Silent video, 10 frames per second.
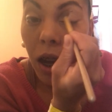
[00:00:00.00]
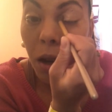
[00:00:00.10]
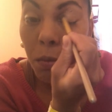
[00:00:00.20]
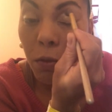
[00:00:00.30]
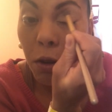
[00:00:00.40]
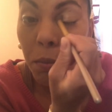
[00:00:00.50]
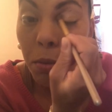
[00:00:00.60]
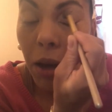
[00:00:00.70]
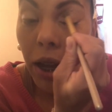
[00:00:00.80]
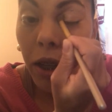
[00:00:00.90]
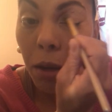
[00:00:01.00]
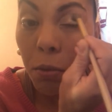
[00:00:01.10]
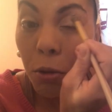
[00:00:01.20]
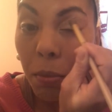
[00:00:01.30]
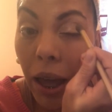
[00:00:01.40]
from the
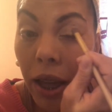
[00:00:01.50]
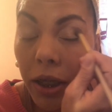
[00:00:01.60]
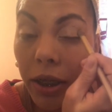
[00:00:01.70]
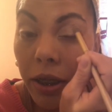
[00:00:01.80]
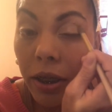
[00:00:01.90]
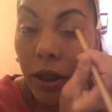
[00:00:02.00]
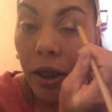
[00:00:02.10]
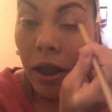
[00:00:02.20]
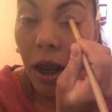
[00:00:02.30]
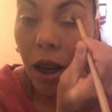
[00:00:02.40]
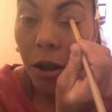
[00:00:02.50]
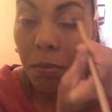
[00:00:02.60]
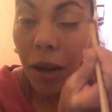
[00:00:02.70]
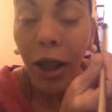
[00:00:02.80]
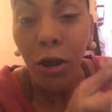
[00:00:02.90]
Pineapple palette.
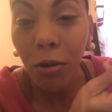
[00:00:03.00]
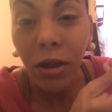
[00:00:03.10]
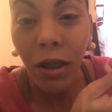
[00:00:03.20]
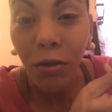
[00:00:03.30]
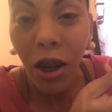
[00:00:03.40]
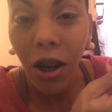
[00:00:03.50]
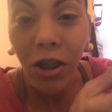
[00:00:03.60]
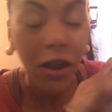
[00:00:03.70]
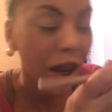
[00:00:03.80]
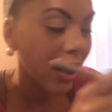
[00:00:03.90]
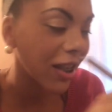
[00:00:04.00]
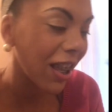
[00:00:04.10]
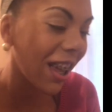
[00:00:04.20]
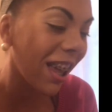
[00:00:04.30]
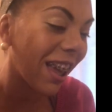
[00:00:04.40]
I do love Tarte, you guys.
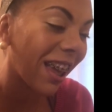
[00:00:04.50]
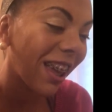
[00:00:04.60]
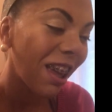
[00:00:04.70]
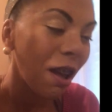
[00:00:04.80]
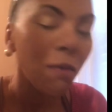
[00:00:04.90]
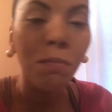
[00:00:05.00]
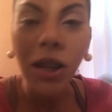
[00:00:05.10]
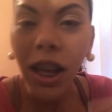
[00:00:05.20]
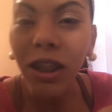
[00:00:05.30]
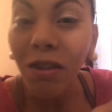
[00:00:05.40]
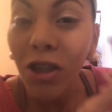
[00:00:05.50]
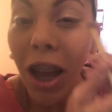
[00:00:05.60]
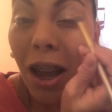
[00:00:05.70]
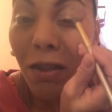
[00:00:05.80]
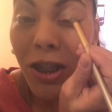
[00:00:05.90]
But I love
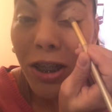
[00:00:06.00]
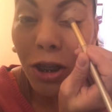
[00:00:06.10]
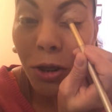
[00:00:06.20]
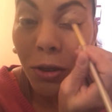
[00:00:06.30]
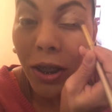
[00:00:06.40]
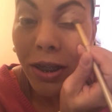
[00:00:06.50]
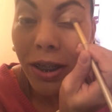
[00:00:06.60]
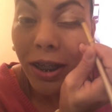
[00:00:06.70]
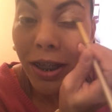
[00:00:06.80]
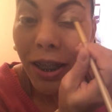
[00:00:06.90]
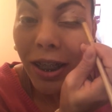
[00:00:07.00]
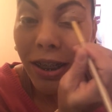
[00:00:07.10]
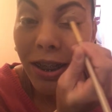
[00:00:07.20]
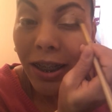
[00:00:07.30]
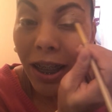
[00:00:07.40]
Javi's too.
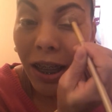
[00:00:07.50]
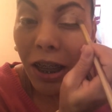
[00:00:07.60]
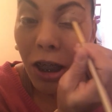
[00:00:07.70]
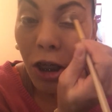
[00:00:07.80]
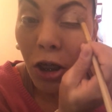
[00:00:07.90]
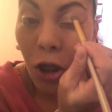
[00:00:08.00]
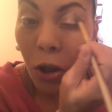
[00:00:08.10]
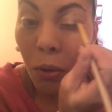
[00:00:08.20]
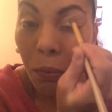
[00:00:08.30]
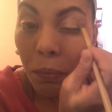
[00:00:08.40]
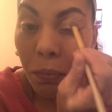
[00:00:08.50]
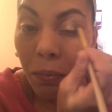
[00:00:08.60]
It's you know,